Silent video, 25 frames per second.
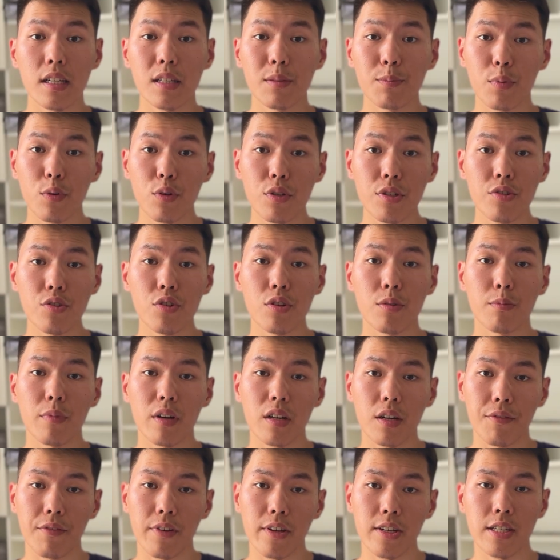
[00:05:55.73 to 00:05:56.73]
can boost your
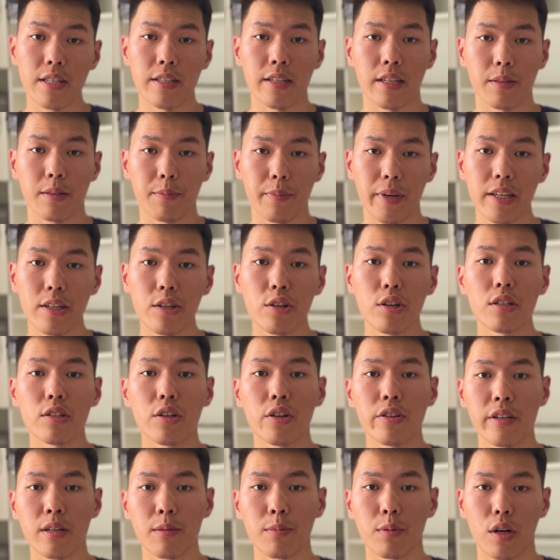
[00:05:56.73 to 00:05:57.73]
motivation and make your
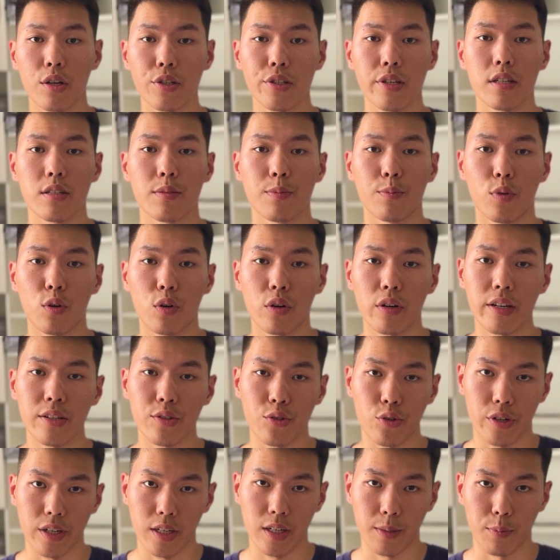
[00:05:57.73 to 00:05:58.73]
learning process more
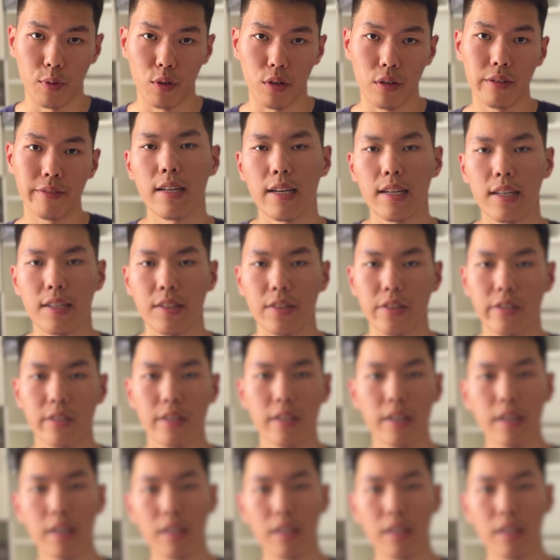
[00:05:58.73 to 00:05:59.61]
enjoyable. Second,